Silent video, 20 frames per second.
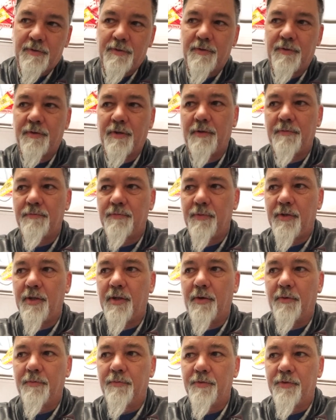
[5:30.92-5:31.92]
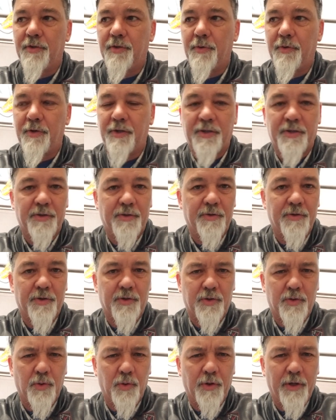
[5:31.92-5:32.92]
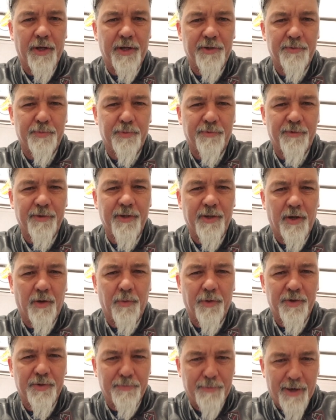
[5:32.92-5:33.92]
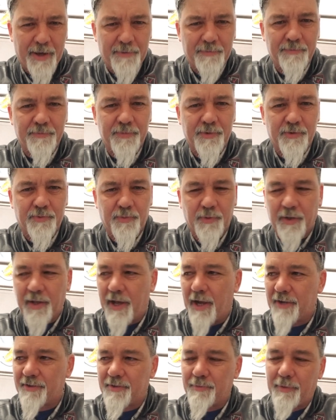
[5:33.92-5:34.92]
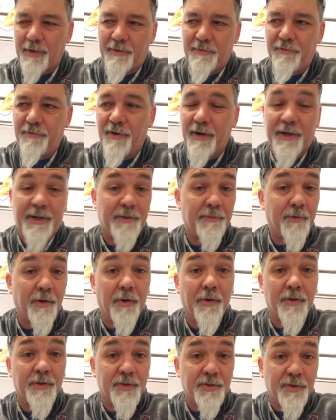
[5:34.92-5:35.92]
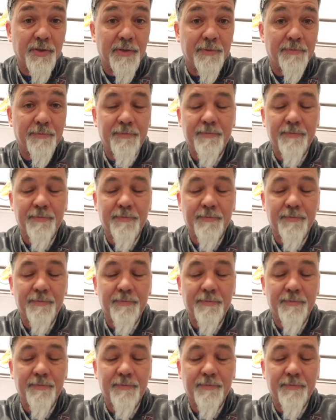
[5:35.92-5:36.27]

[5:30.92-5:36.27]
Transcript: So, do what you do. Cool heads, went to bed, just relax. I'm like, fuck it, going to sleep.